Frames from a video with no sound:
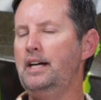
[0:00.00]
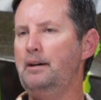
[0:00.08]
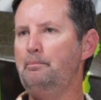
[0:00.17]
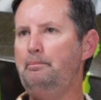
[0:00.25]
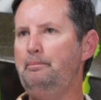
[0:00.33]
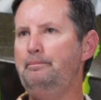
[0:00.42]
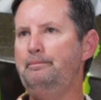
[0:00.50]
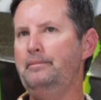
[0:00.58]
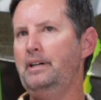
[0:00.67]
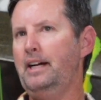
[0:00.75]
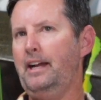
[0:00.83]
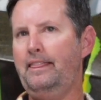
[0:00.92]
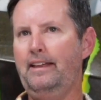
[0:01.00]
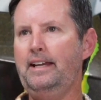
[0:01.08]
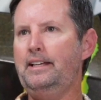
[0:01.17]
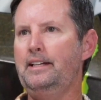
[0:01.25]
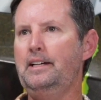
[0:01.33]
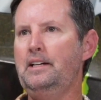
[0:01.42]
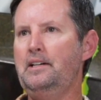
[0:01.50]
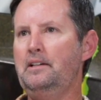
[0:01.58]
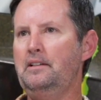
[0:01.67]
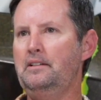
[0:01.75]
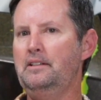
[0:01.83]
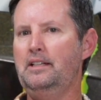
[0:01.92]
um, I think
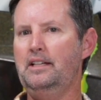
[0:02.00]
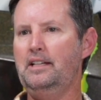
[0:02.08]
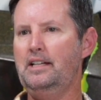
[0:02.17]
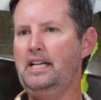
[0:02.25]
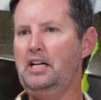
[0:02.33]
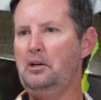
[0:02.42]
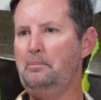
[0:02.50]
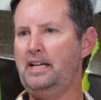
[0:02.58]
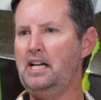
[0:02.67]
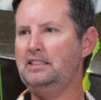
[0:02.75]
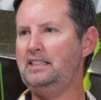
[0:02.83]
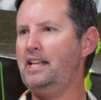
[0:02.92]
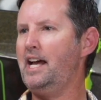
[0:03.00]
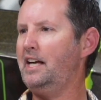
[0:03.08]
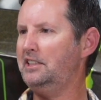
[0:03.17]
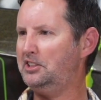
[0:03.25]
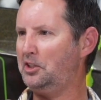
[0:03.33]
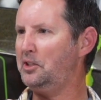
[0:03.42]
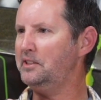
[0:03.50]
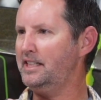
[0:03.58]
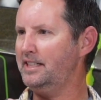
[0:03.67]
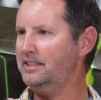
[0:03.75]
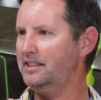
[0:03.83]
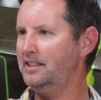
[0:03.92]
uh, you know because of that I stalled
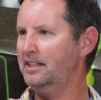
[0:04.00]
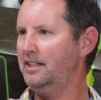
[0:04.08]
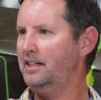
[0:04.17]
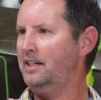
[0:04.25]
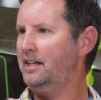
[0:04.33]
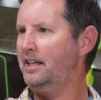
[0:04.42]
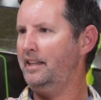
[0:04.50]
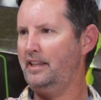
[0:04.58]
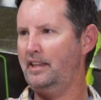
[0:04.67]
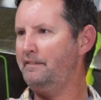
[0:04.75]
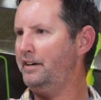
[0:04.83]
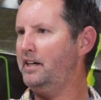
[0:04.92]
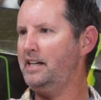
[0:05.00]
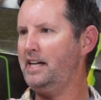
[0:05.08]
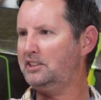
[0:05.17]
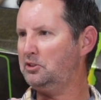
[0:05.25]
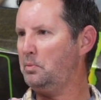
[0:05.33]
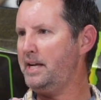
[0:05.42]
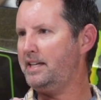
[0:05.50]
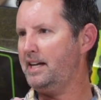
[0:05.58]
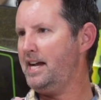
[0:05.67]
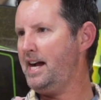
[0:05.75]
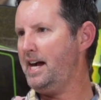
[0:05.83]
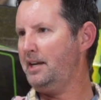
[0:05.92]
it. Mm-hmm. Then the very next week
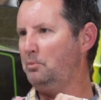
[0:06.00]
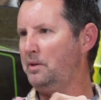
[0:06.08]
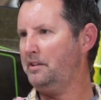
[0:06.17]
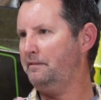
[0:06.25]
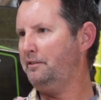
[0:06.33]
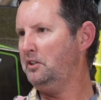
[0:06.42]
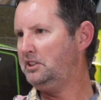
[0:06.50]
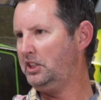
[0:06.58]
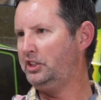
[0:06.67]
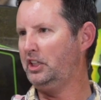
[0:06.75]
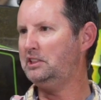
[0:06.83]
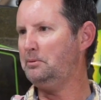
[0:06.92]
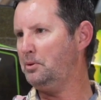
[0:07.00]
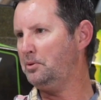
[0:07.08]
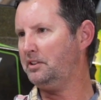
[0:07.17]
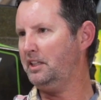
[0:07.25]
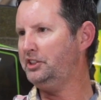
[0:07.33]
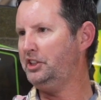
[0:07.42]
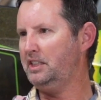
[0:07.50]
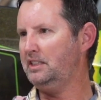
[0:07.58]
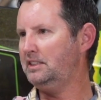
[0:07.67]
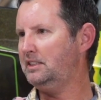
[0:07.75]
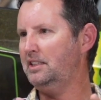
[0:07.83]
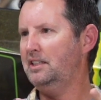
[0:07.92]
I had one of the first adjustable clutches